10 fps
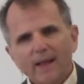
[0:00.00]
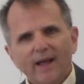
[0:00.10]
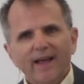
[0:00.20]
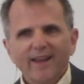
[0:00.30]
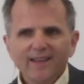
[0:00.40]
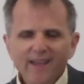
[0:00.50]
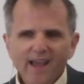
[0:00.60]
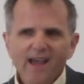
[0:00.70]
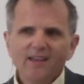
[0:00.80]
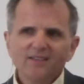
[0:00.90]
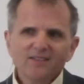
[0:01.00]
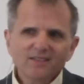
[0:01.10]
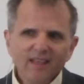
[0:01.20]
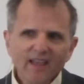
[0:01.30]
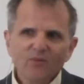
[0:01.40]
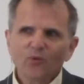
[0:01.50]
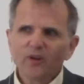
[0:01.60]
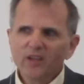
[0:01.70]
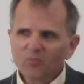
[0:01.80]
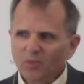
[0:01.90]
and again,
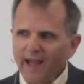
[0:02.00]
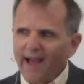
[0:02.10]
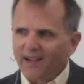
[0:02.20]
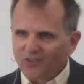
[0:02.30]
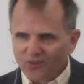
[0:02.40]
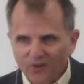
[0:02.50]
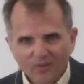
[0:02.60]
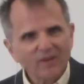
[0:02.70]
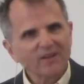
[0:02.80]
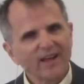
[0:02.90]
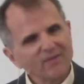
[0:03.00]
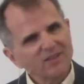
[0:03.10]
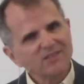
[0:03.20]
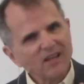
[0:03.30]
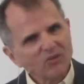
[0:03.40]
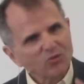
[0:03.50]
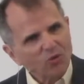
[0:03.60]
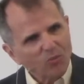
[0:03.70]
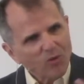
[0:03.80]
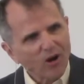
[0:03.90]
slavery and blacks are a kind of a
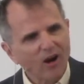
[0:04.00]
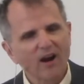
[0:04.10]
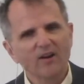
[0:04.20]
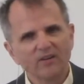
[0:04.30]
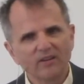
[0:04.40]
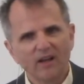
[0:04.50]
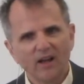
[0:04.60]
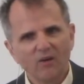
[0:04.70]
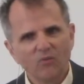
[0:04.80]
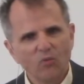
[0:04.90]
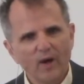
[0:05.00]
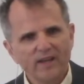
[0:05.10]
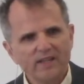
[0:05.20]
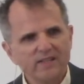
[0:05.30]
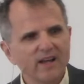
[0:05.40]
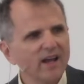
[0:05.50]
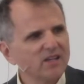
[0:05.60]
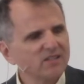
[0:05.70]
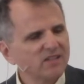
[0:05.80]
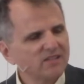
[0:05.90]
central part of what he
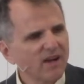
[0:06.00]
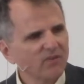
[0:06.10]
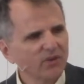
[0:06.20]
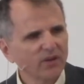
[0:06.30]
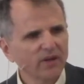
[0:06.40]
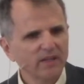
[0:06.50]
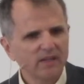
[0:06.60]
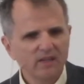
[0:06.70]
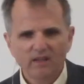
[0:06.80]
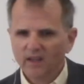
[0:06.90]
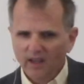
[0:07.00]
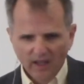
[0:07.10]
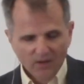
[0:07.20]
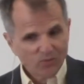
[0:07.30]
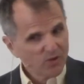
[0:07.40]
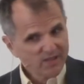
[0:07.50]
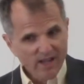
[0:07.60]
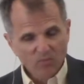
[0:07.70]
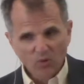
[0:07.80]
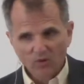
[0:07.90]
does as governor. He, for
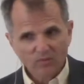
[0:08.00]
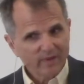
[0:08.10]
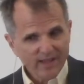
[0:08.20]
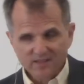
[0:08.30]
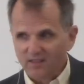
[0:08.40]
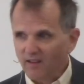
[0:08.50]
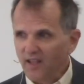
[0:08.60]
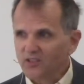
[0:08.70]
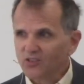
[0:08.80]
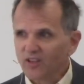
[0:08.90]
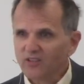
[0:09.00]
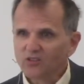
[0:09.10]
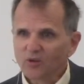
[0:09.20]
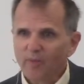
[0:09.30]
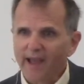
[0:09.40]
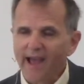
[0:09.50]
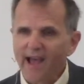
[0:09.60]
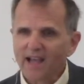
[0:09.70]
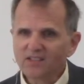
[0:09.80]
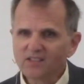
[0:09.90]
example, gets the legislature to
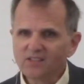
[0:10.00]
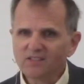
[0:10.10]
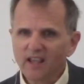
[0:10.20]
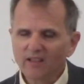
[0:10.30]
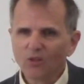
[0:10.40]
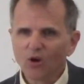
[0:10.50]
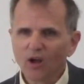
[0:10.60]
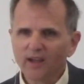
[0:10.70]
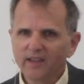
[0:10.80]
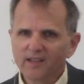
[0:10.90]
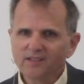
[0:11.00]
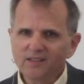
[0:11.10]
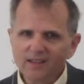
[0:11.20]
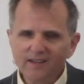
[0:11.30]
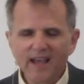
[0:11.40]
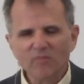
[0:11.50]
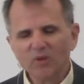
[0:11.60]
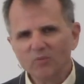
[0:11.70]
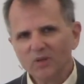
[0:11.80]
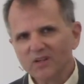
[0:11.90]
pass a state law against
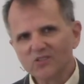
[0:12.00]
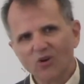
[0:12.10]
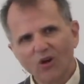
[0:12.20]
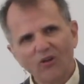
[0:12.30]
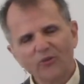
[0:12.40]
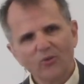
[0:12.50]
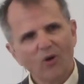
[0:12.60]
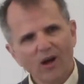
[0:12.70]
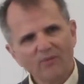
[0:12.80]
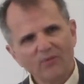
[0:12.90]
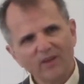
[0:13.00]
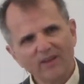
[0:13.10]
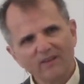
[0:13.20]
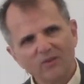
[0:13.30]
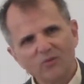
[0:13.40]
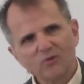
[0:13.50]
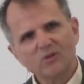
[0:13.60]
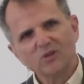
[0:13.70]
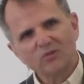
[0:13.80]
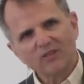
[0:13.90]
kidnapping, because all too often the
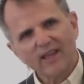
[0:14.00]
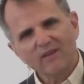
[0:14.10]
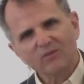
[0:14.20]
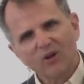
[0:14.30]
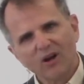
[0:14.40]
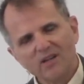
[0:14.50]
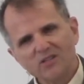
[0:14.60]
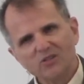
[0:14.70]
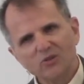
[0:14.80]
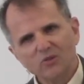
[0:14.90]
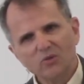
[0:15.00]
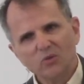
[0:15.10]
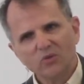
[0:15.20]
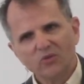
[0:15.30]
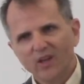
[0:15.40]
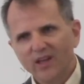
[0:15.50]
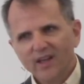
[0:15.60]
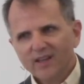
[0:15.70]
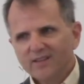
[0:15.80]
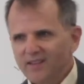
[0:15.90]
Fugitive Slave Law is used
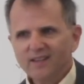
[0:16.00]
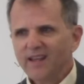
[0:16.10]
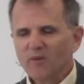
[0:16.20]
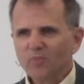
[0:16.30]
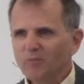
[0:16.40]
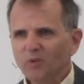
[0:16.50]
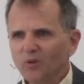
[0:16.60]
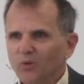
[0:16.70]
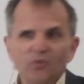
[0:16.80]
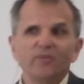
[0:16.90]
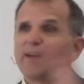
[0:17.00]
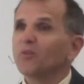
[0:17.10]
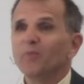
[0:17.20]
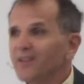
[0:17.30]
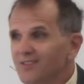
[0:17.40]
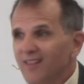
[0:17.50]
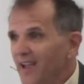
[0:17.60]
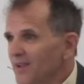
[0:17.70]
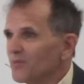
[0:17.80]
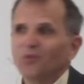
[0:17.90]
to kidnap people who've never been
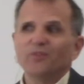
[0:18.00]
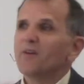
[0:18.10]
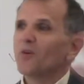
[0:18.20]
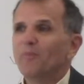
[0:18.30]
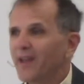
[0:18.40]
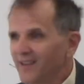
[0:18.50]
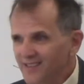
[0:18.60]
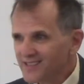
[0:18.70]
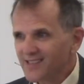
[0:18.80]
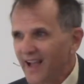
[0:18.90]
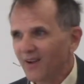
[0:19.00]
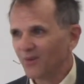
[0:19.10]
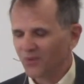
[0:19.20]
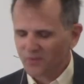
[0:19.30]
slaves, who've never been in the South.